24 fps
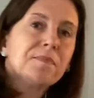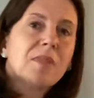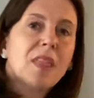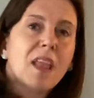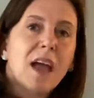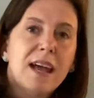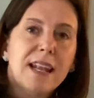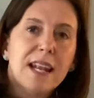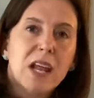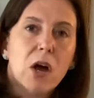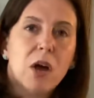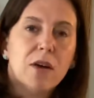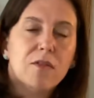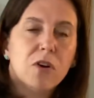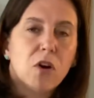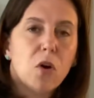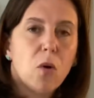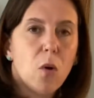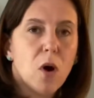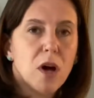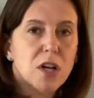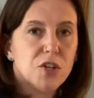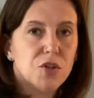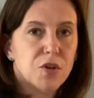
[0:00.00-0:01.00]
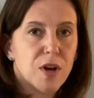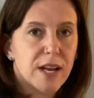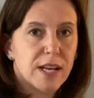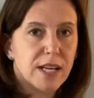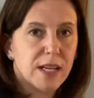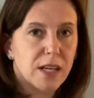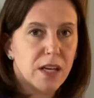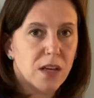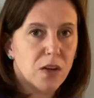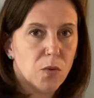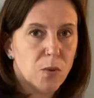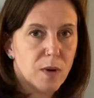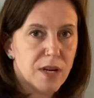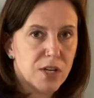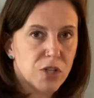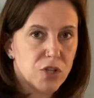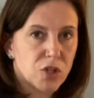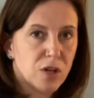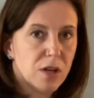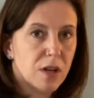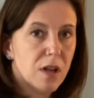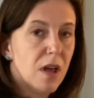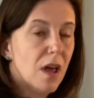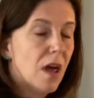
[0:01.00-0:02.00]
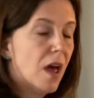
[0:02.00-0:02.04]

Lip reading: I now have a quadratic equation.